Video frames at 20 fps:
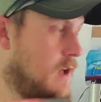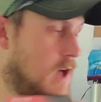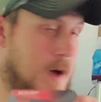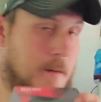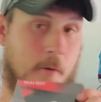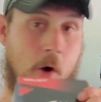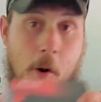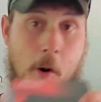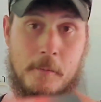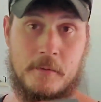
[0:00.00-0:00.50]

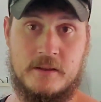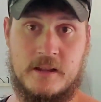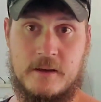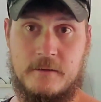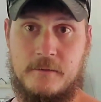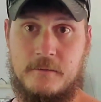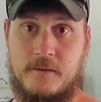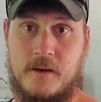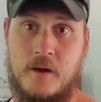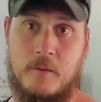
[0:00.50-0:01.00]
I'm hoping they
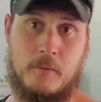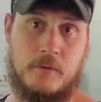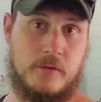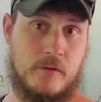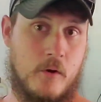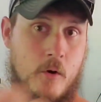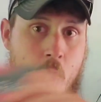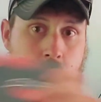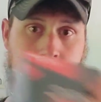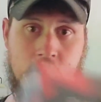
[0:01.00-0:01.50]
fit with
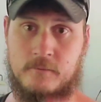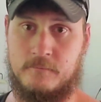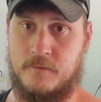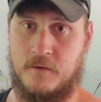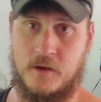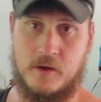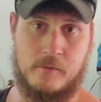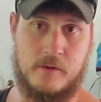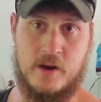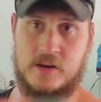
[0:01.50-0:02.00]
the whole
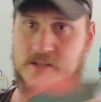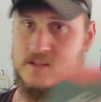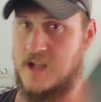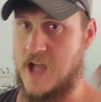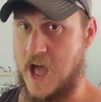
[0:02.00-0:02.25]
configuration